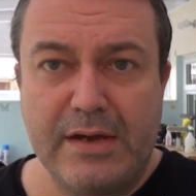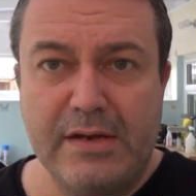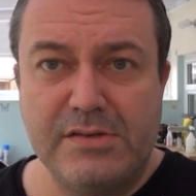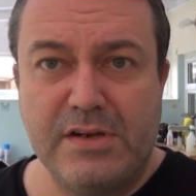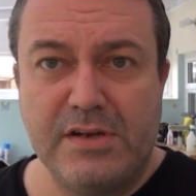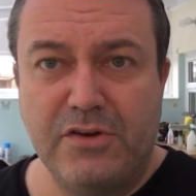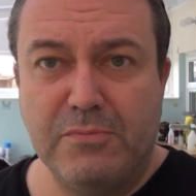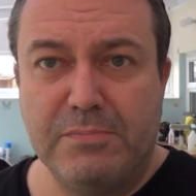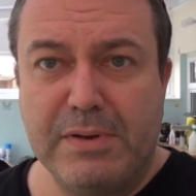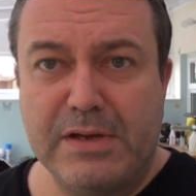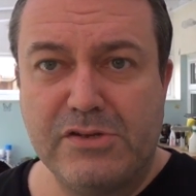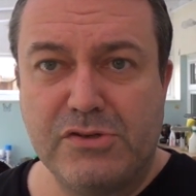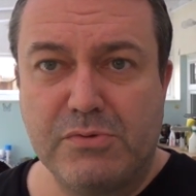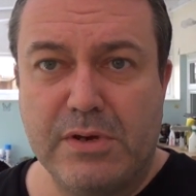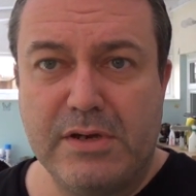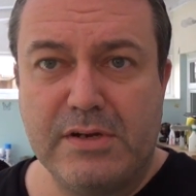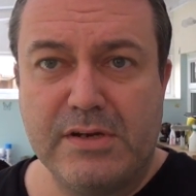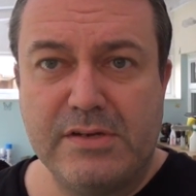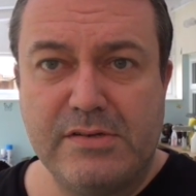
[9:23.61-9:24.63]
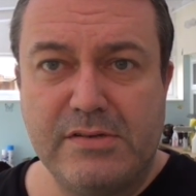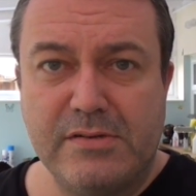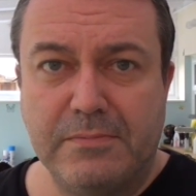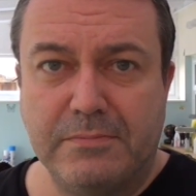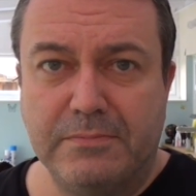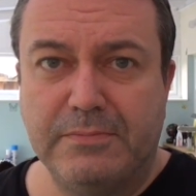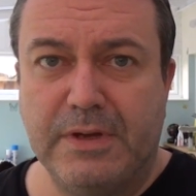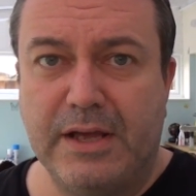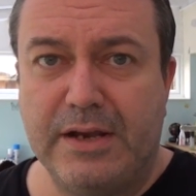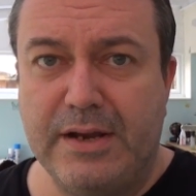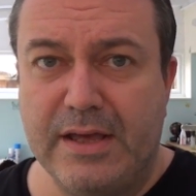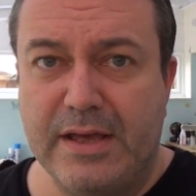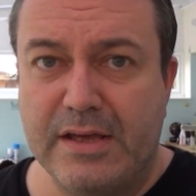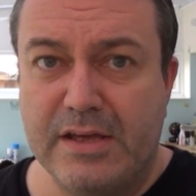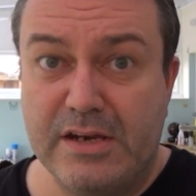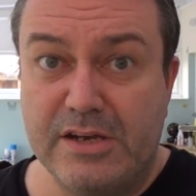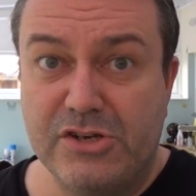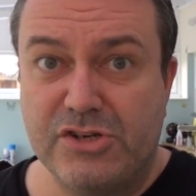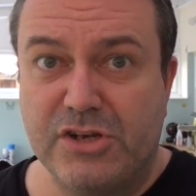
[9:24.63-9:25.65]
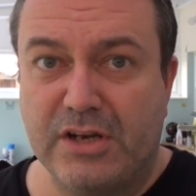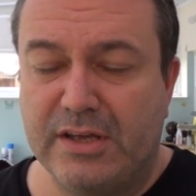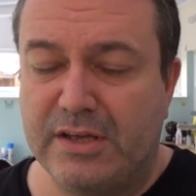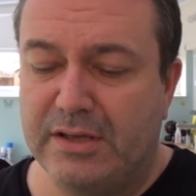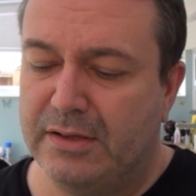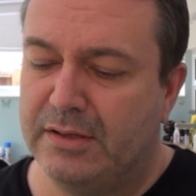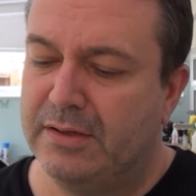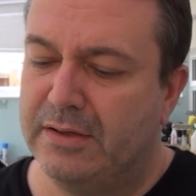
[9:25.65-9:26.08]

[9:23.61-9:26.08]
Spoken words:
there's a little bit of sweetness in there initially,